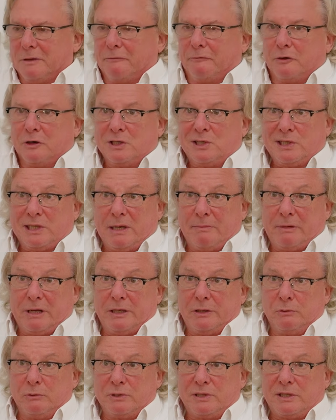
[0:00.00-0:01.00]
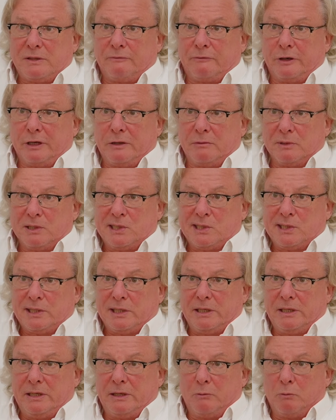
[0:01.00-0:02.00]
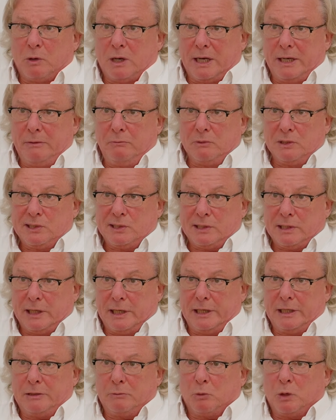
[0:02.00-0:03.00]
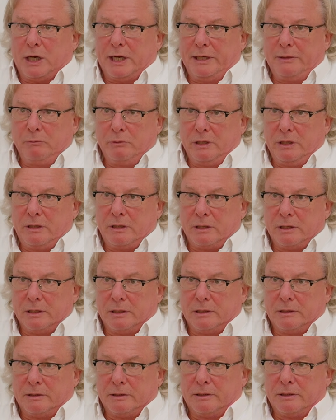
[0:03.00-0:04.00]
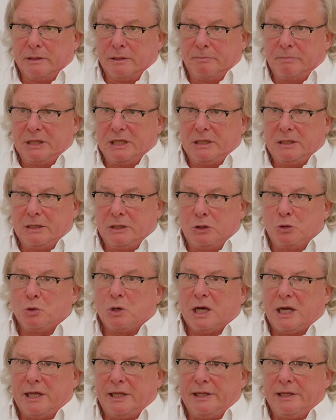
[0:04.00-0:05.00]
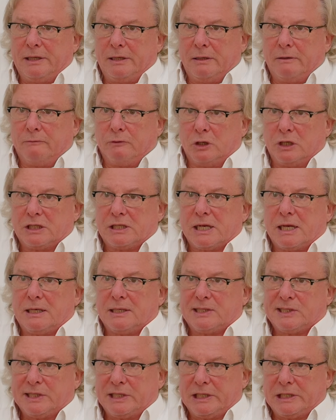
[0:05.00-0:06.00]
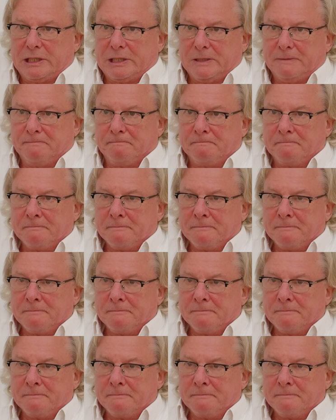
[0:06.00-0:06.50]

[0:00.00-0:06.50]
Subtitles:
first time I used frequency in wine was I had a wine with a bit too high volatile acidity.